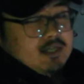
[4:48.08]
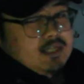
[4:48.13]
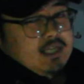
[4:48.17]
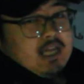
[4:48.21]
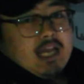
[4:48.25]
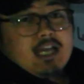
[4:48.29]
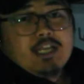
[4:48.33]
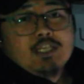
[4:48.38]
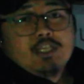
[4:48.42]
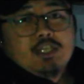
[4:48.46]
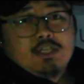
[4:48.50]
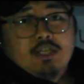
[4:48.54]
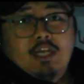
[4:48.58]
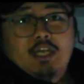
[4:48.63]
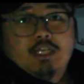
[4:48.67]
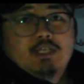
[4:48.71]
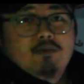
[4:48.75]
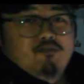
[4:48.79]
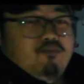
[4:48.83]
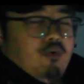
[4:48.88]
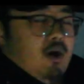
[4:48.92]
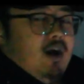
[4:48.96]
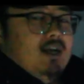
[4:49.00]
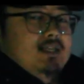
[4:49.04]
the
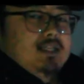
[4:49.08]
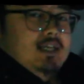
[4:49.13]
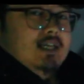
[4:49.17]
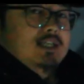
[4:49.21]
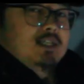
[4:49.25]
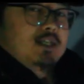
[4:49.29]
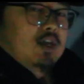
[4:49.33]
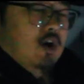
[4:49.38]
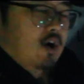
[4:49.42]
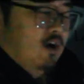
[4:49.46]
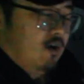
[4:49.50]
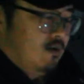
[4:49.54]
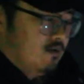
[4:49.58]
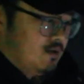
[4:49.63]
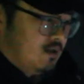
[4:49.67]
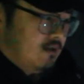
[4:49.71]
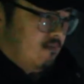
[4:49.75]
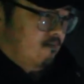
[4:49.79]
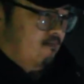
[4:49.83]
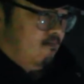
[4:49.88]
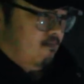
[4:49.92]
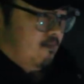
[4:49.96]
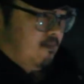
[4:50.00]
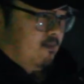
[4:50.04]
installation process
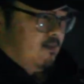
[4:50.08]
goes,